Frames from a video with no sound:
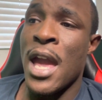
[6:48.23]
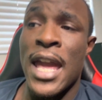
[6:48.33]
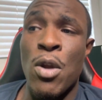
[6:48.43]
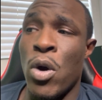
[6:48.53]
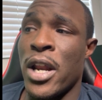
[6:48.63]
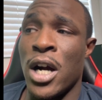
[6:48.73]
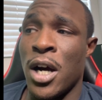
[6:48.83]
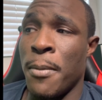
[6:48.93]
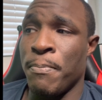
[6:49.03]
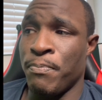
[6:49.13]
he wanted,
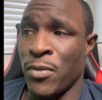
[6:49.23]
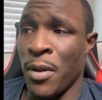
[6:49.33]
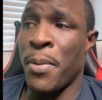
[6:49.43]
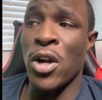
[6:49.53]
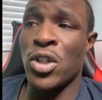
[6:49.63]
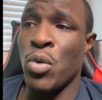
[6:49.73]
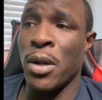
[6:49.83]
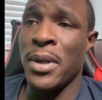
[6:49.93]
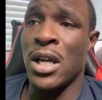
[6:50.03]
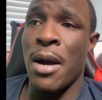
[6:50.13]
um, the person wanted
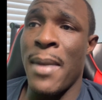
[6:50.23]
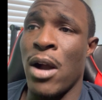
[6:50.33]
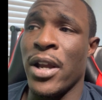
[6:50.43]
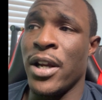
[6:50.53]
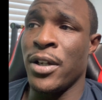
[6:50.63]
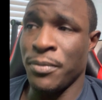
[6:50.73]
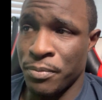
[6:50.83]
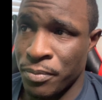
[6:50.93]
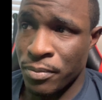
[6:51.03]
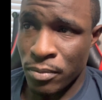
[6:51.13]
me to come out here
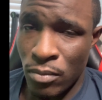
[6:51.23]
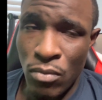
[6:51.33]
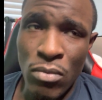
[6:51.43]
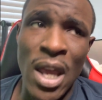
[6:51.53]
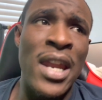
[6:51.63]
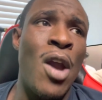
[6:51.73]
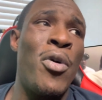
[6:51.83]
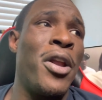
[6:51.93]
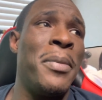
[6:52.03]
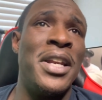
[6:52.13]
and they
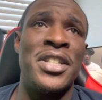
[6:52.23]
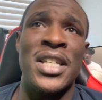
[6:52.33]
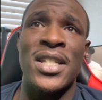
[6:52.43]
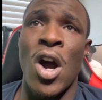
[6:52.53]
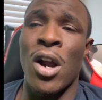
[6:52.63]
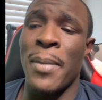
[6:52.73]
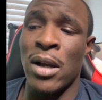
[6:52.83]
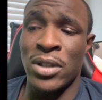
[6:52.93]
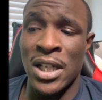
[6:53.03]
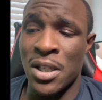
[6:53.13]
wanted me to just talk
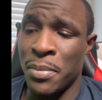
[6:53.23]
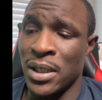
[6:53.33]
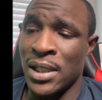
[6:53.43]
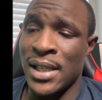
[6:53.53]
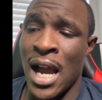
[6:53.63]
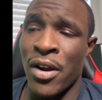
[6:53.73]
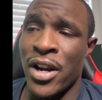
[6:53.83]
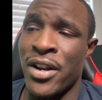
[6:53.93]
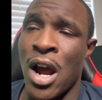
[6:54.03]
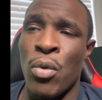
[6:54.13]
about this and put this out
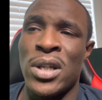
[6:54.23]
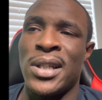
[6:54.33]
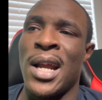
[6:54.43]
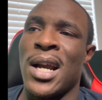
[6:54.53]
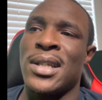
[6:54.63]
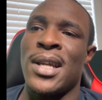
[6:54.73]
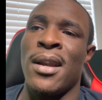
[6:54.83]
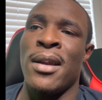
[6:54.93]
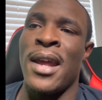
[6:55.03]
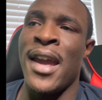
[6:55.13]
here. And I wish that I could say
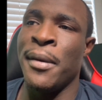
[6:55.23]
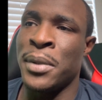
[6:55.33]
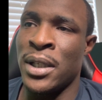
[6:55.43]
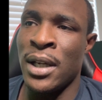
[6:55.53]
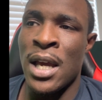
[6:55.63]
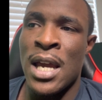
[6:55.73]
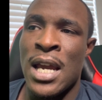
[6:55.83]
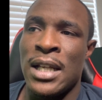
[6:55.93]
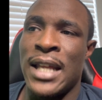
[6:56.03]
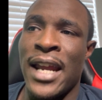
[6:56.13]
their name, but
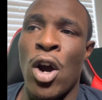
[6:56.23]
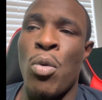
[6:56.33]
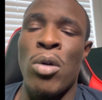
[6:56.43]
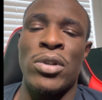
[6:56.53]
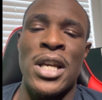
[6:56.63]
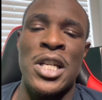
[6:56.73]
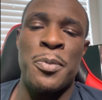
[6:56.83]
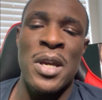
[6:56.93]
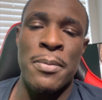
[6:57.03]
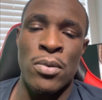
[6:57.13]
they don't want these
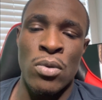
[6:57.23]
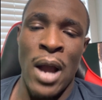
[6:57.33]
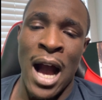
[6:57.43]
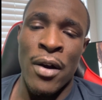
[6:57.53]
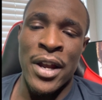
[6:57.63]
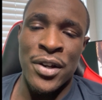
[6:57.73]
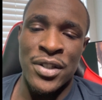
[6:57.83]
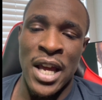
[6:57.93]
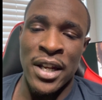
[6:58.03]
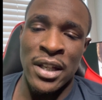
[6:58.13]
people out here
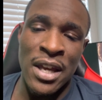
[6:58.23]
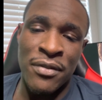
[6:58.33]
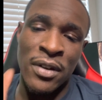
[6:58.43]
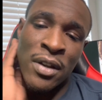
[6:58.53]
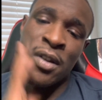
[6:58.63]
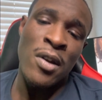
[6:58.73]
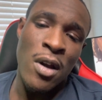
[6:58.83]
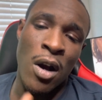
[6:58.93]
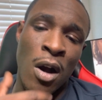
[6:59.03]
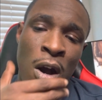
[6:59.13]
steady living
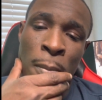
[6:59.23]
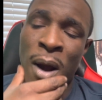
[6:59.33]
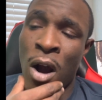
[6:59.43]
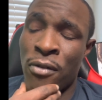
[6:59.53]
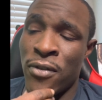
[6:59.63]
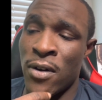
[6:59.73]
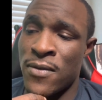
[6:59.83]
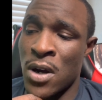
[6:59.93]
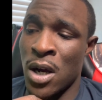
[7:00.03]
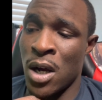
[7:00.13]
um, off of
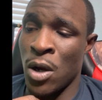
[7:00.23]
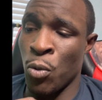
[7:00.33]
uh,